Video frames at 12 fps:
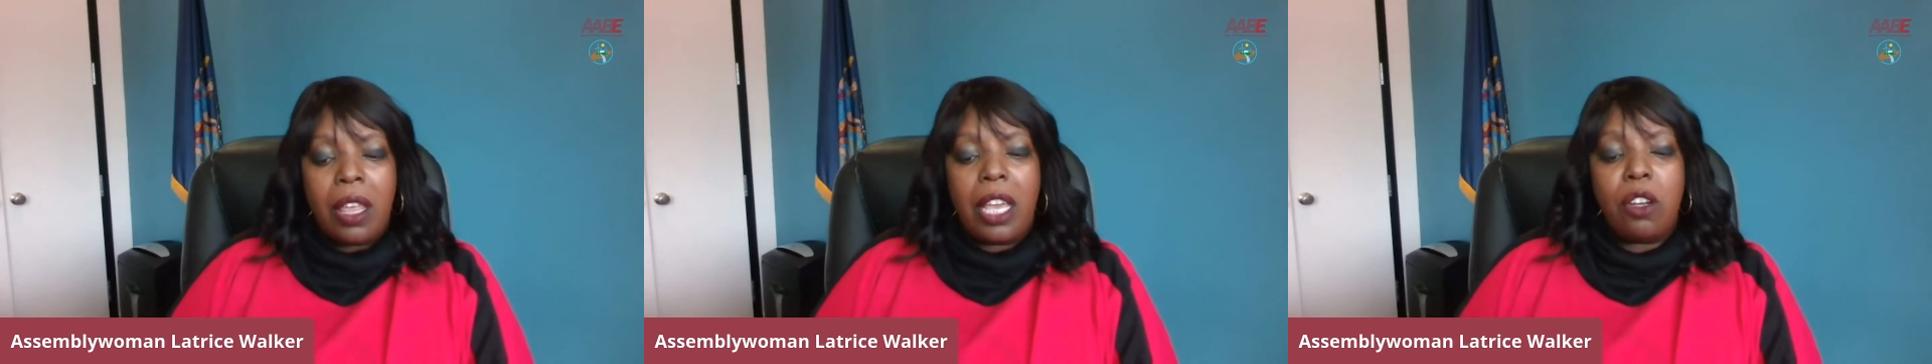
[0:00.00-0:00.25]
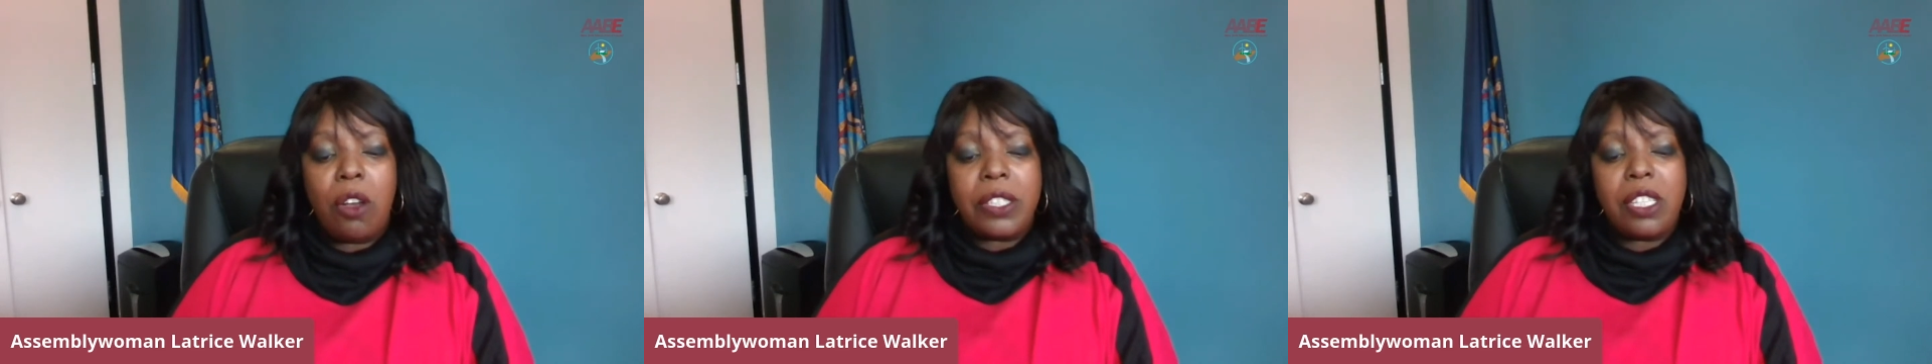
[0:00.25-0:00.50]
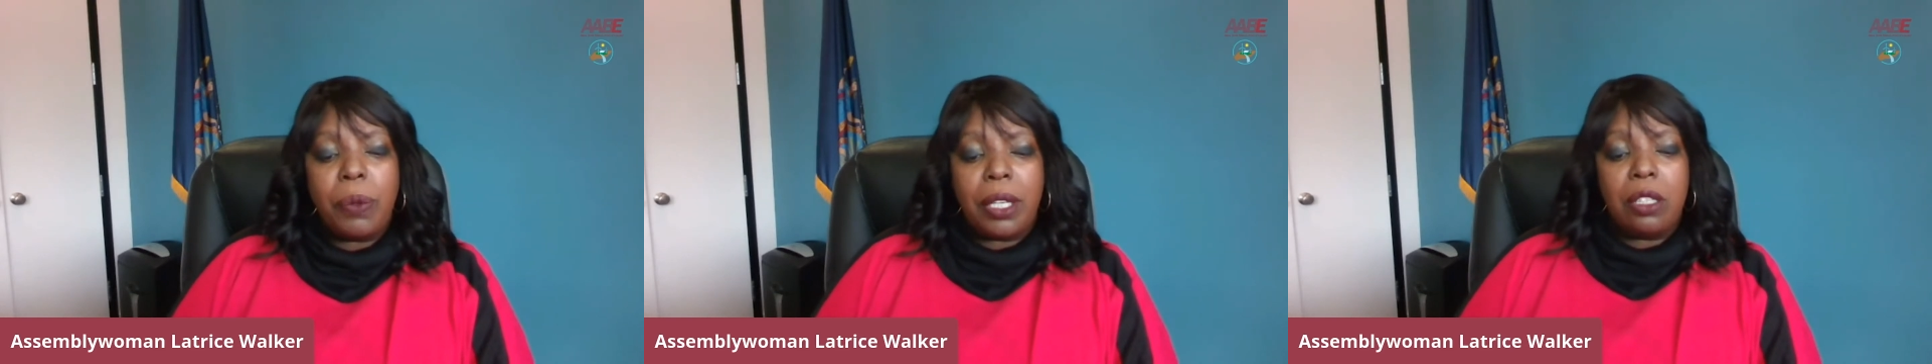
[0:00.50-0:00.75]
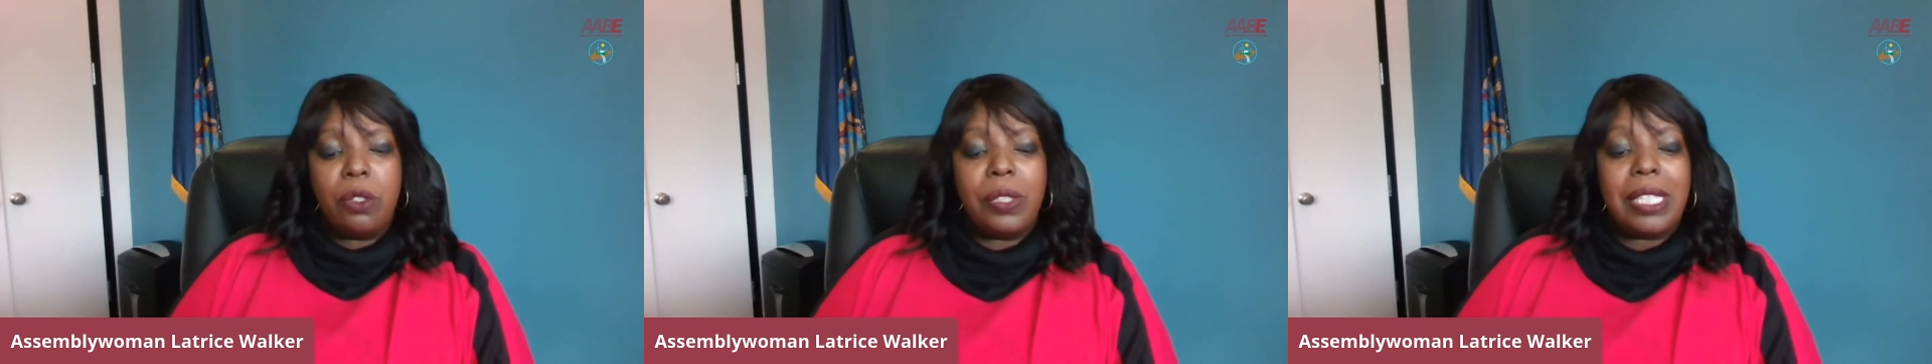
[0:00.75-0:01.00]
It also
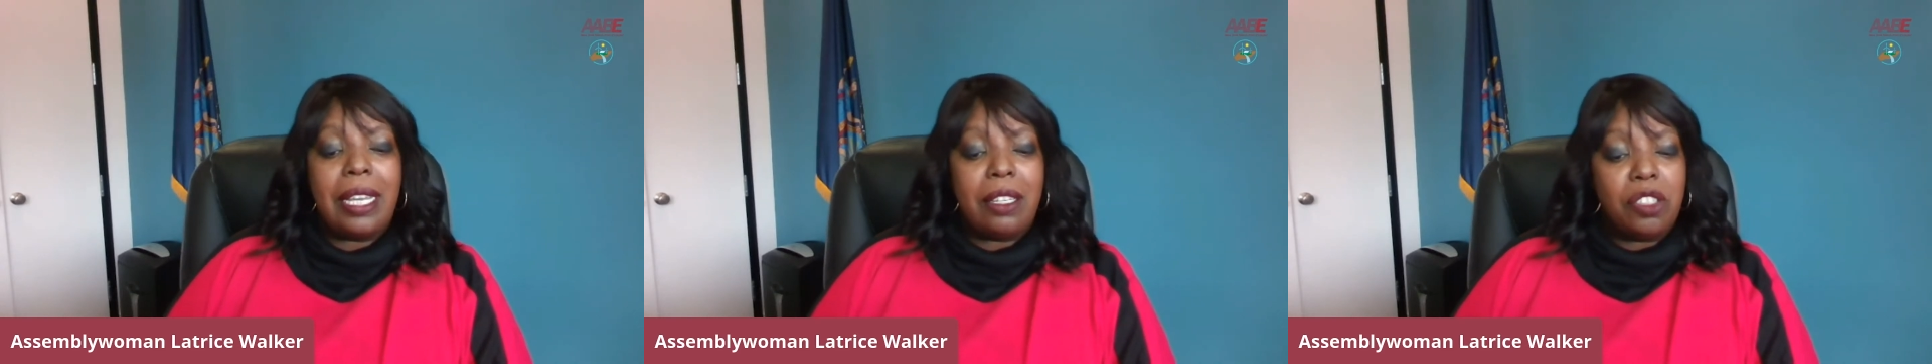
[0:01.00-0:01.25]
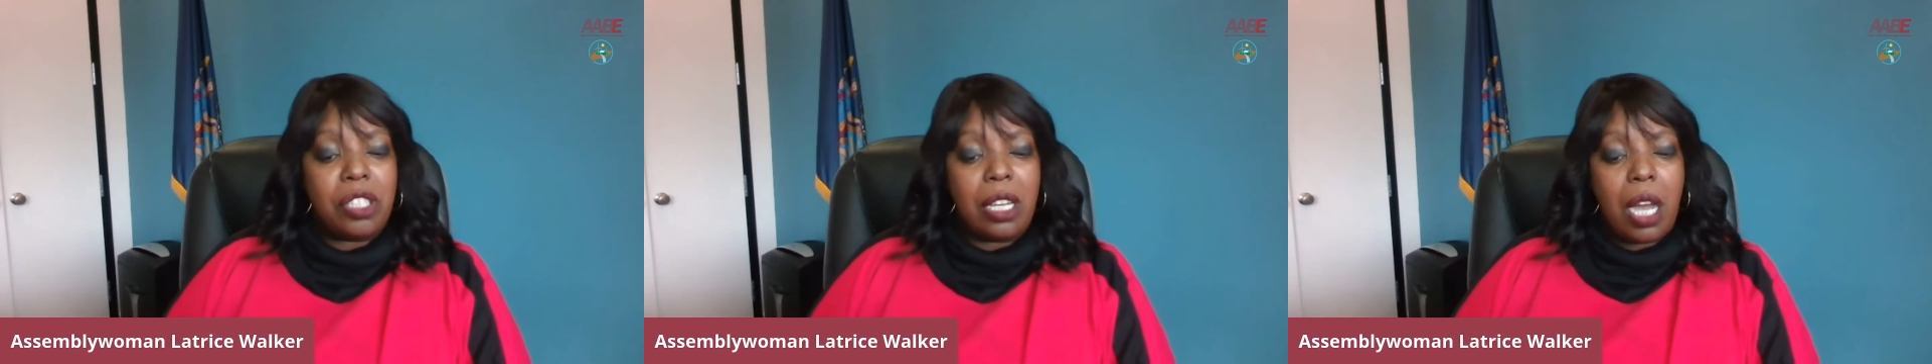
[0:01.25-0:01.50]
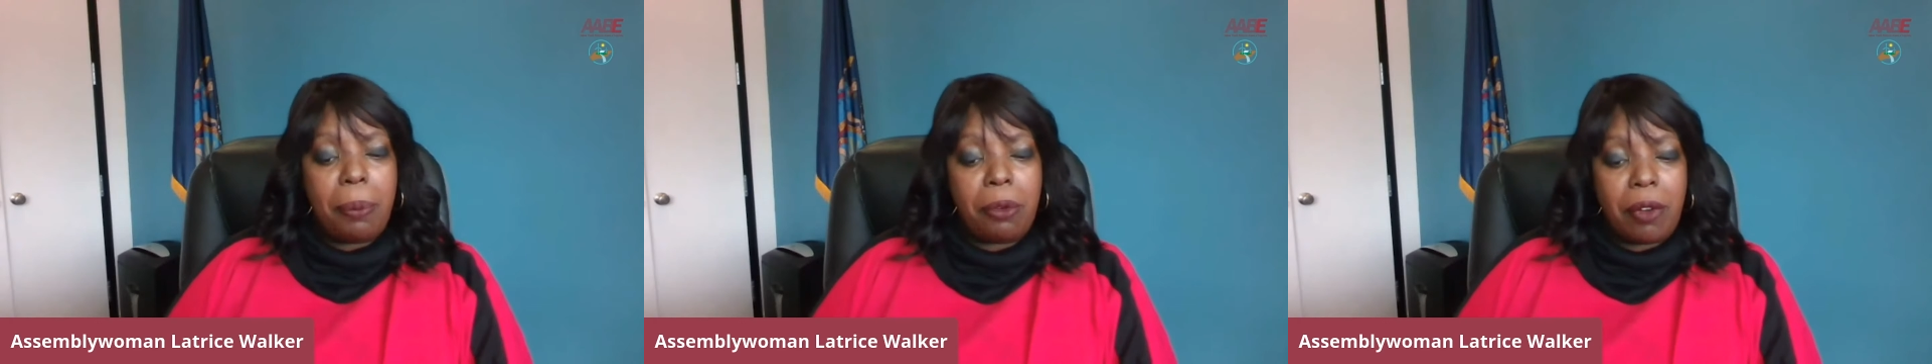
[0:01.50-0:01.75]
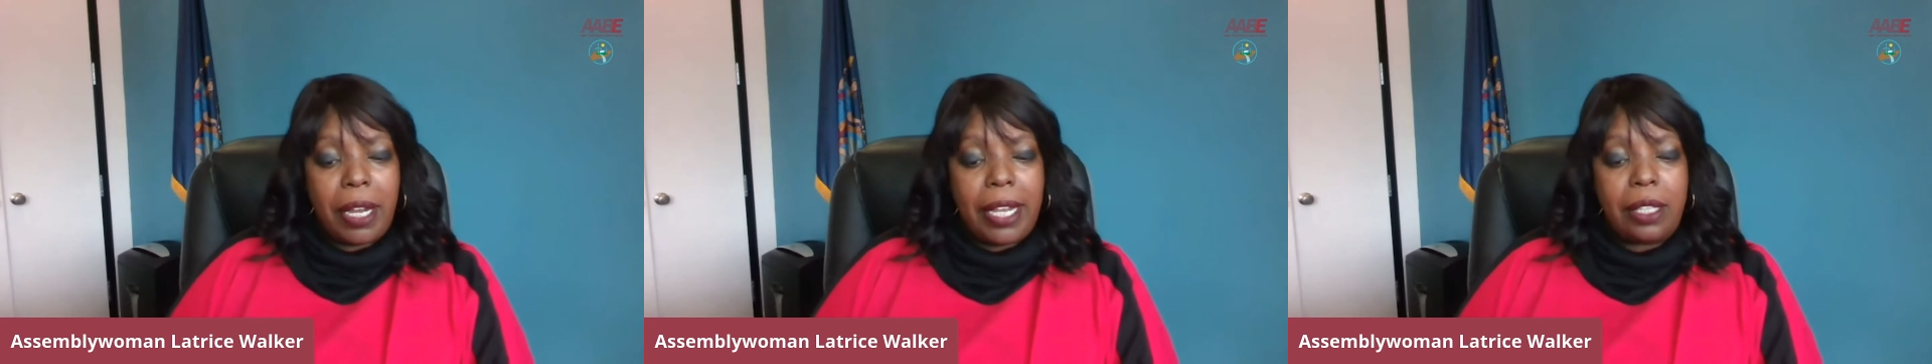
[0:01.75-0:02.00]
includes energy
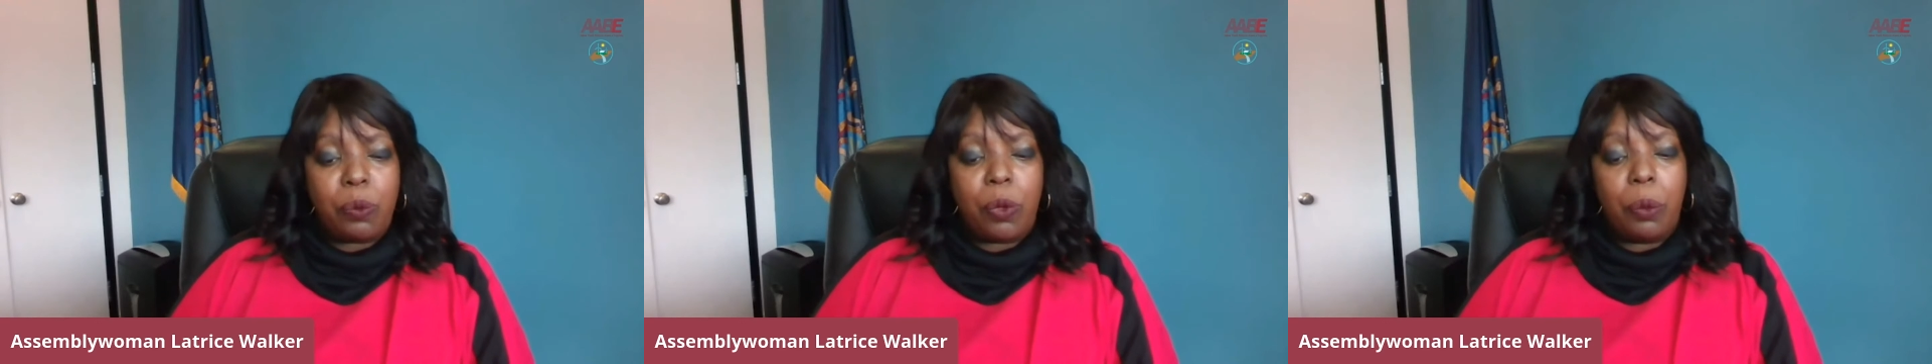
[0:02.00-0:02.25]
upgrades,